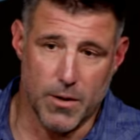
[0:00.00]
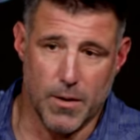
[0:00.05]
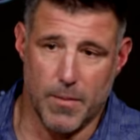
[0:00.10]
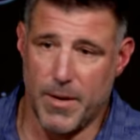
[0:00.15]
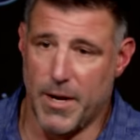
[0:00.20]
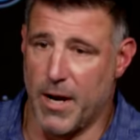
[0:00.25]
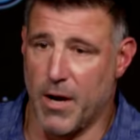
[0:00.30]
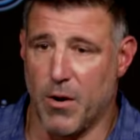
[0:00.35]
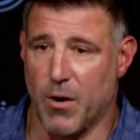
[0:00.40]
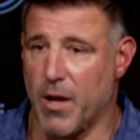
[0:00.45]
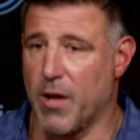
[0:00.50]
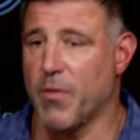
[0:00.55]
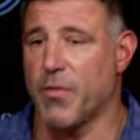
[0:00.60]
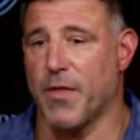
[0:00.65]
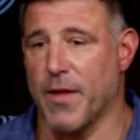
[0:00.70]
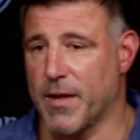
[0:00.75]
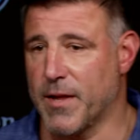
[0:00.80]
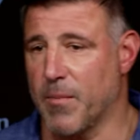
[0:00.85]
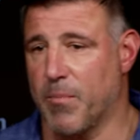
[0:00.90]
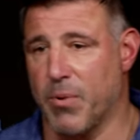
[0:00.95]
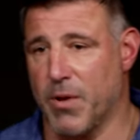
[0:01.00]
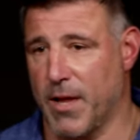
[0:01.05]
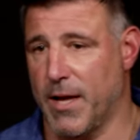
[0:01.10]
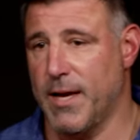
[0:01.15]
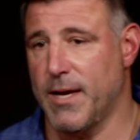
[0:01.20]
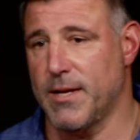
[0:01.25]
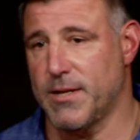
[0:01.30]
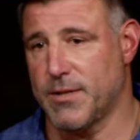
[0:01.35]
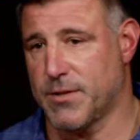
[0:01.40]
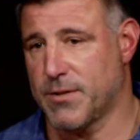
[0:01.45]
I mean, I don't think the
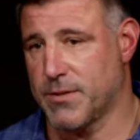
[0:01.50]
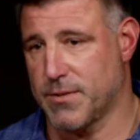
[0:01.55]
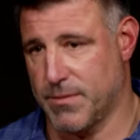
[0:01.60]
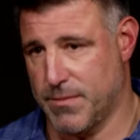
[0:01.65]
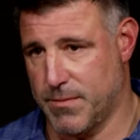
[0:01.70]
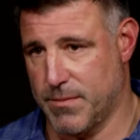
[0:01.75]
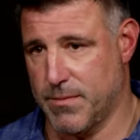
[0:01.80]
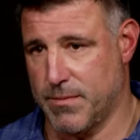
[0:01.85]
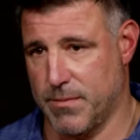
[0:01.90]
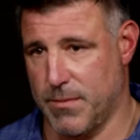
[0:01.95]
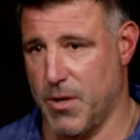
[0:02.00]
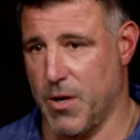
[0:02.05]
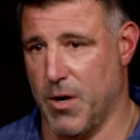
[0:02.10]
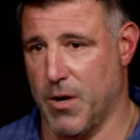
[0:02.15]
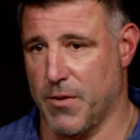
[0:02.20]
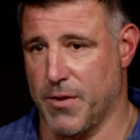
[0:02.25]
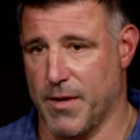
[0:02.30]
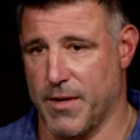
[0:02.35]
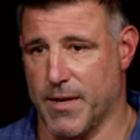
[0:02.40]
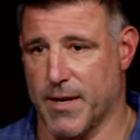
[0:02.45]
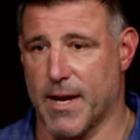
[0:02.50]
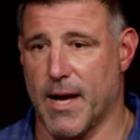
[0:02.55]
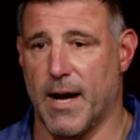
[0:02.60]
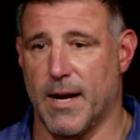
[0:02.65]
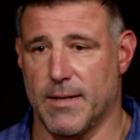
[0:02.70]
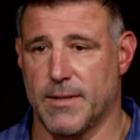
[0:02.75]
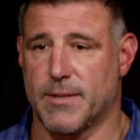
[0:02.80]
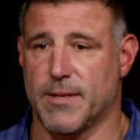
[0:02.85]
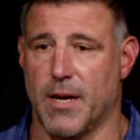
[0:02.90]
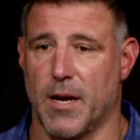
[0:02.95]
plays, you know, I don't think the
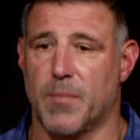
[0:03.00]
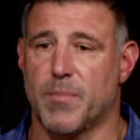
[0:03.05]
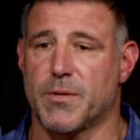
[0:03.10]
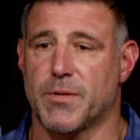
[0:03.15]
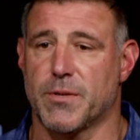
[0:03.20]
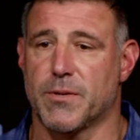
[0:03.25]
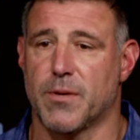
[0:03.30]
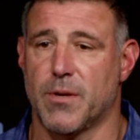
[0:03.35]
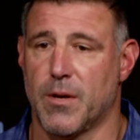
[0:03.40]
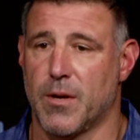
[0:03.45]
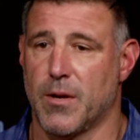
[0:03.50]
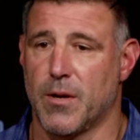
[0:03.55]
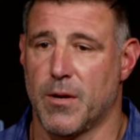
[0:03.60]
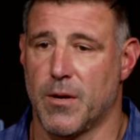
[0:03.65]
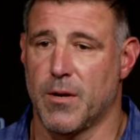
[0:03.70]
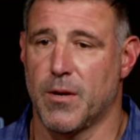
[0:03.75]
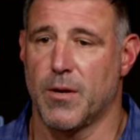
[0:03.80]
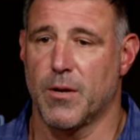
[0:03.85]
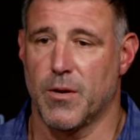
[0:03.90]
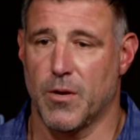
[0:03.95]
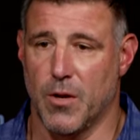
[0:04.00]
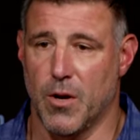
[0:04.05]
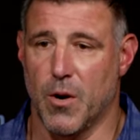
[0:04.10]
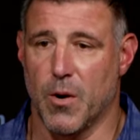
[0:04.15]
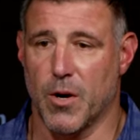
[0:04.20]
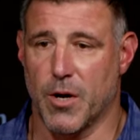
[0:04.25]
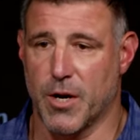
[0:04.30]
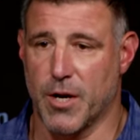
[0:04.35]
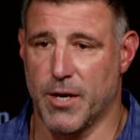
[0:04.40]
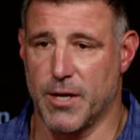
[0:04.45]
concepts, you know,
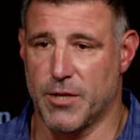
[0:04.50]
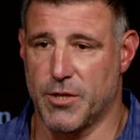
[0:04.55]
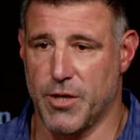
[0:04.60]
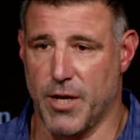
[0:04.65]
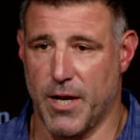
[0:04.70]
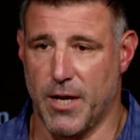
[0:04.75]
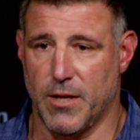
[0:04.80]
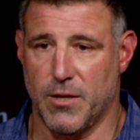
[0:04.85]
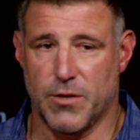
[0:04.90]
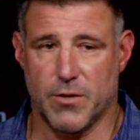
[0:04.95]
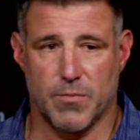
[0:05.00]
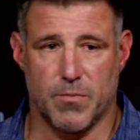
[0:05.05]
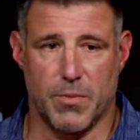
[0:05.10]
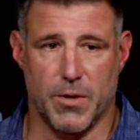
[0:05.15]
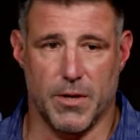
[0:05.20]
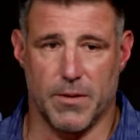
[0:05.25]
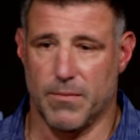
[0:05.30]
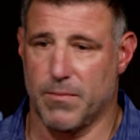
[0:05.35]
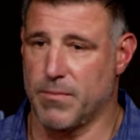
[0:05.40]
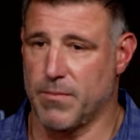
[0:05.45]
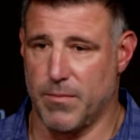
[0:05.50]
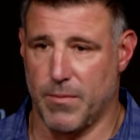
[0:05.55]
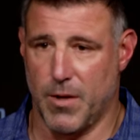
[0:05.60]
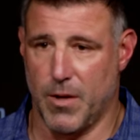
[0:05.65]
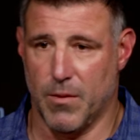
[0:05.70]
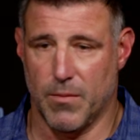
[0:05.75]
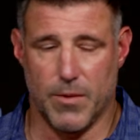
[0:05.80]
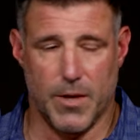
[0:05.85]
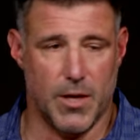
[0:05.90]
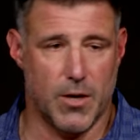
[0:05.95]
are going to change. But, you
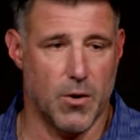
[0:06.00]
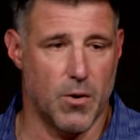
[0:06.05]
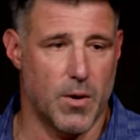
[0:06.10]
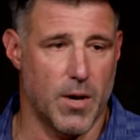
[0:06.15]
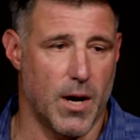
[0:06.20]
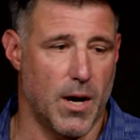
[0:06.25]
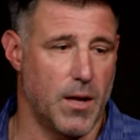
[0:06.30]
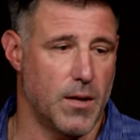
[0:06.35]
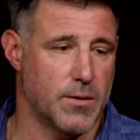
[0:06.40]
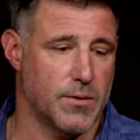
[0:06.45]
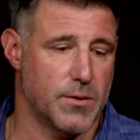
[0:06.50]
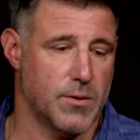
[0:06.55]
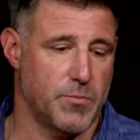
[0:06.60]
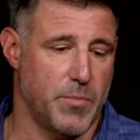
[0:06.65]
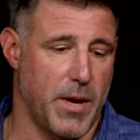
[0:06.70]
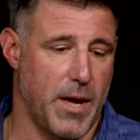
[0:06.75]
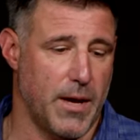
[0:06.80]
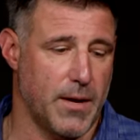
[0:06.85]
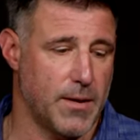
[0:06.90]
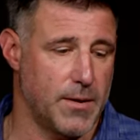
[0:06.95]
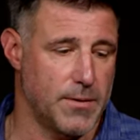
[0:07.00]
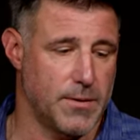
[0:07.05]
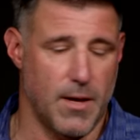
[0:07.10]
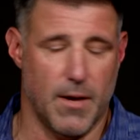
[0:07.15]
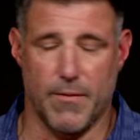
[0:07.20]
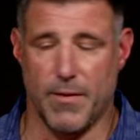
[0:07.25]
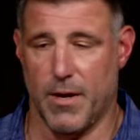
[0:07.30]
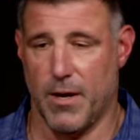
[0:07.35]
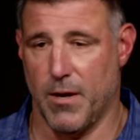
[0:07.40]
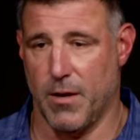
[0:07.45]
know, Nico Collins is back. He's
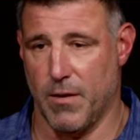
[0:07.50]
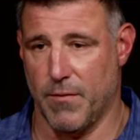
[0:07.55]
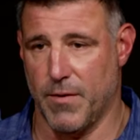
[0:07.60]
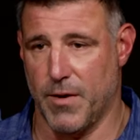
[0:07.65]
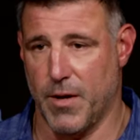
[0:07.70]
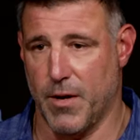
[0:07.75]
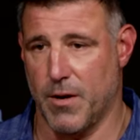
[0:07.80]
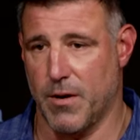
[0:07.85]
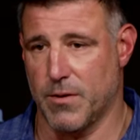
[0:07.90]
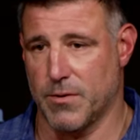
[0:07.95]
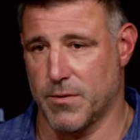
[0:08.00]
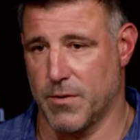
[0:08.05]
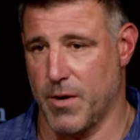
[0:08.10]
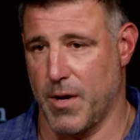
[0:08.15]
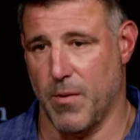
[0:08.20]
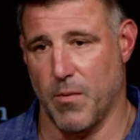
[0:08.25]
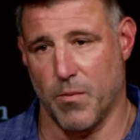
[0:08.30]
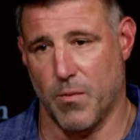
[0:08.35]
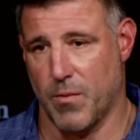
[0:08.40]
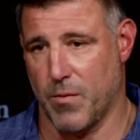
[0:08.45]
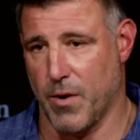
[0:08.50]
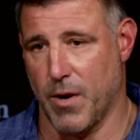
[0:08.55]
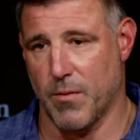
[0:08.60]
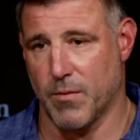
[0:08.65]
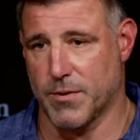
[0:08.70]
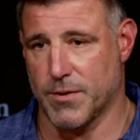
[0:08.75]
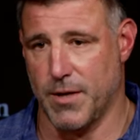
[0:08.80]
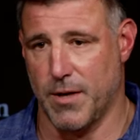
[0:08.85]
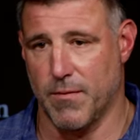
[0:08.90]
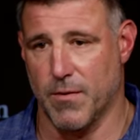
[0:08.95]
having a hell of a year. He's a great
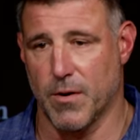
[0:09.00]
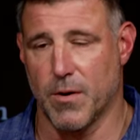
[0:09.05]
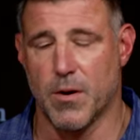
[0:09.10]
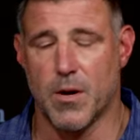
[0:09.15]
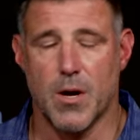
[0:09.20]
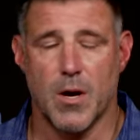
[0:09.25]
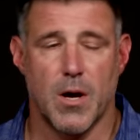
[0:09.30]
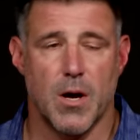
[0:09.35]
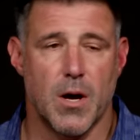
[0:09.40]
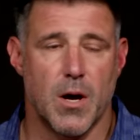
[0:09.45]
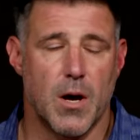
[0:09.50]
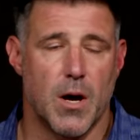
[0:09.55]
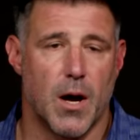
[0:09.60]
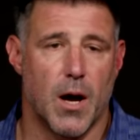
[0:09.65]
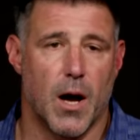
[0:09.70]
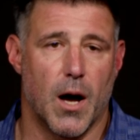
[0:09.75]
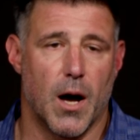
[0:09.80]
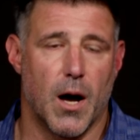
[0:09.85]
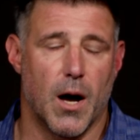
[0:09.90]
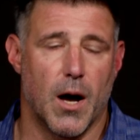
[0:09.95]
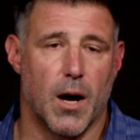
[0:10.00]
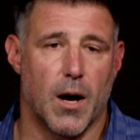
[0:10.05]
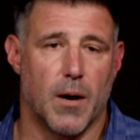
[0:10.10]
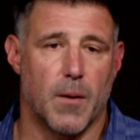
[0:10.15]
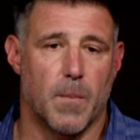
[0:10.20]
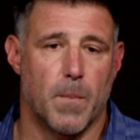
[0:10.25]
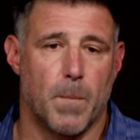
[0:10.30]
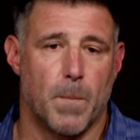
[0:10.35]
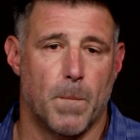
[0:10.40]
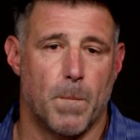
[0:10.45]
receiver. You
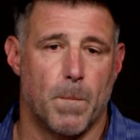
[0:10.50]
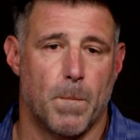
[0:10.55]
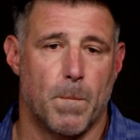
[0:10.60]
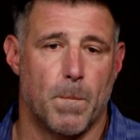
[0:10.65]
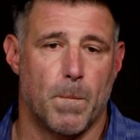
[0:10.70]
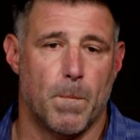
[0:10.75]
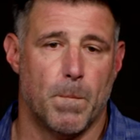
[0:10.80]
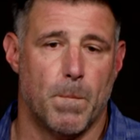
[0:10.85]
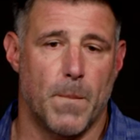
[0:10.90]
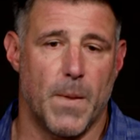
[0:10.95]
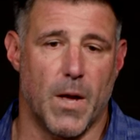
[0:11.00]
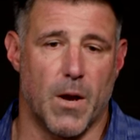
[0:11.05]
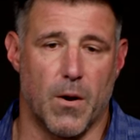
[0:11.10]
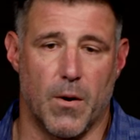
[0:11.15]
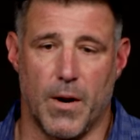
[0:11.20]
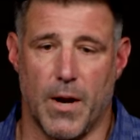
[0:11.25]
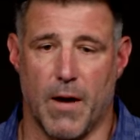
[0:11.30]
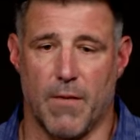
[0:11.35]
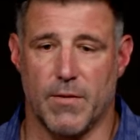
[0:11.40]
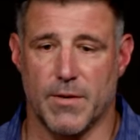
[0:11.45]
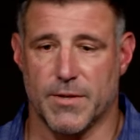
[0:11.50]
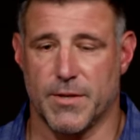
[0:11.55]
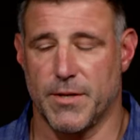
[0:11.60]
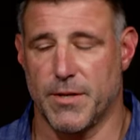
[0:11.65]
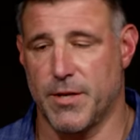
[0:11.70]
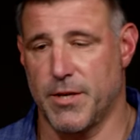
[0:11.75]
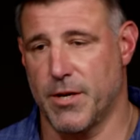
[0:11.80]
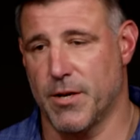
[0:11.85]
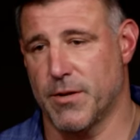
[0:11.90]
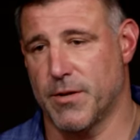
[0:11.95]
know, and obviously
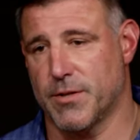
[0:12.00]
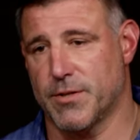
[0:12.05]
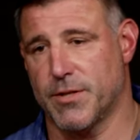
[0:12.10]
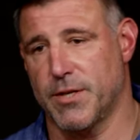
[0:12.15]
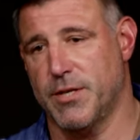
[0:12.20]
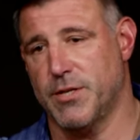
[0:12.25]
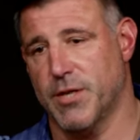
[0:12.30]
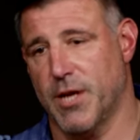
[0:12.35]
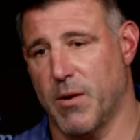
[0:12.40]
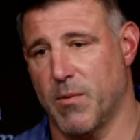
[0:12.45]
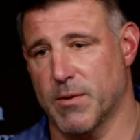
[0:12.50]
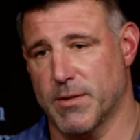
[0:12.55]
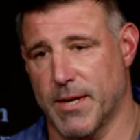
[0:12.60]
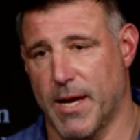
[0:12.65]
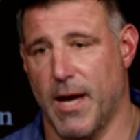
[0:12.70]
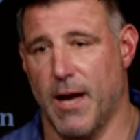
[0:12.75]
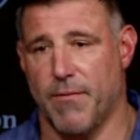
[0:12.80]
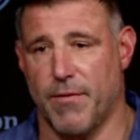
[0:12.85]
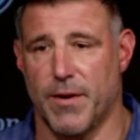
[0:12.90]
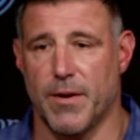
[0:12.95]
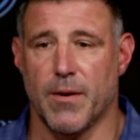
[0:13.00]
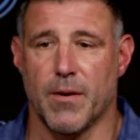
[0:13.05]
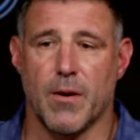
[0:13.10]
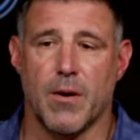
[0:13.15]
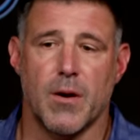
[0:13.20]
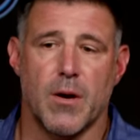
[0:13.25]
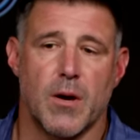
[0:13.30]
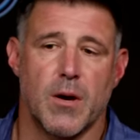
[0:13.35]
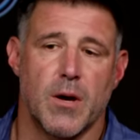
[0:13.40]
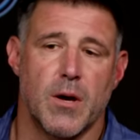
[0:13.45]
the year that C.J. was having,
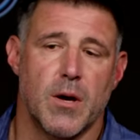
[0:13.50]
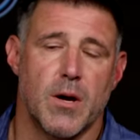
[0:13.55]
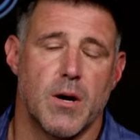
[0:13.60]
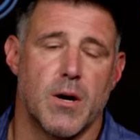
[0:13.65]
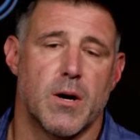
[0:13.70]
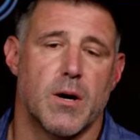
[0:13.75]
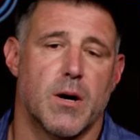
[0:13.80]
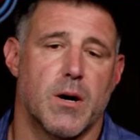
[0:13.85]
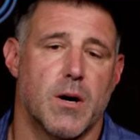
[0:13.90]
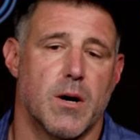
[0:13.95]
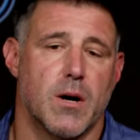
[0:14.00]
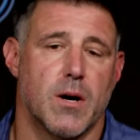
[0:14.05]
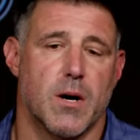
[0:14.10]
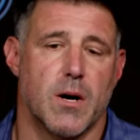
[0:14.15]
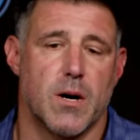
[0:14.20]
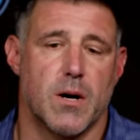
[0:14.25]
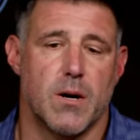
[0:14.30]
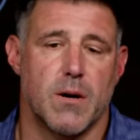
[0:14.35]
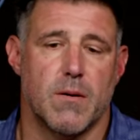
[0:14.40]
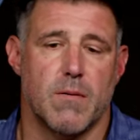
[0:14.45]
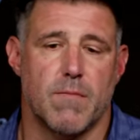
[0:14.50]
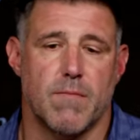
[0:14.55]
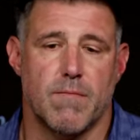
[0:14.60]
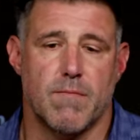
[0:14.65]
I